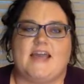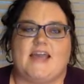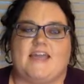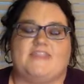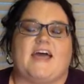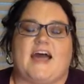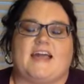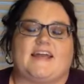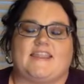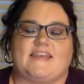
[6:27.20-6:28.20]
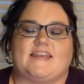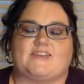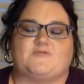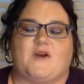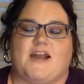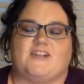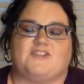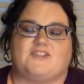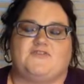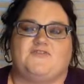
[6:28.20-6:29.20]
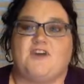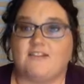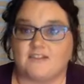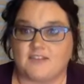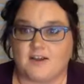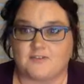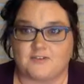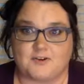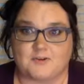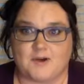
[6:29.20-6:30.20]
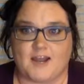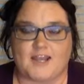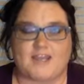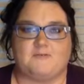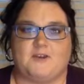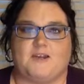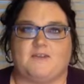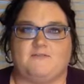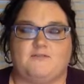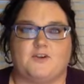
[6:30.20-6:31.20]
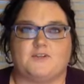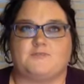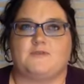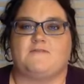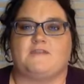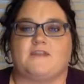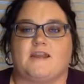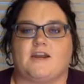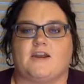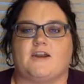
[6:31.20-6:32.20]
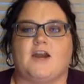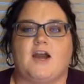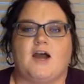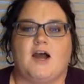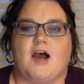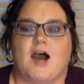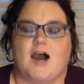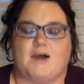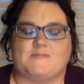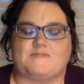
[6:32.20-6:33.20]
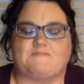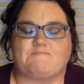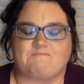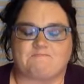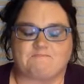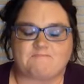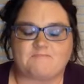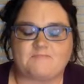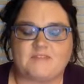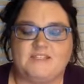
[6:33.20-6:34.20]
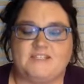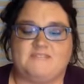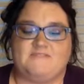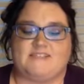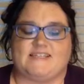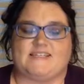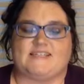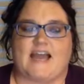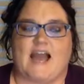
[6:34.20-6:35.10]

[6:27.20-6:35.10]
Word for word: And that, I think, is why I just fell in love with Hawaii when I first went over there um, to visit.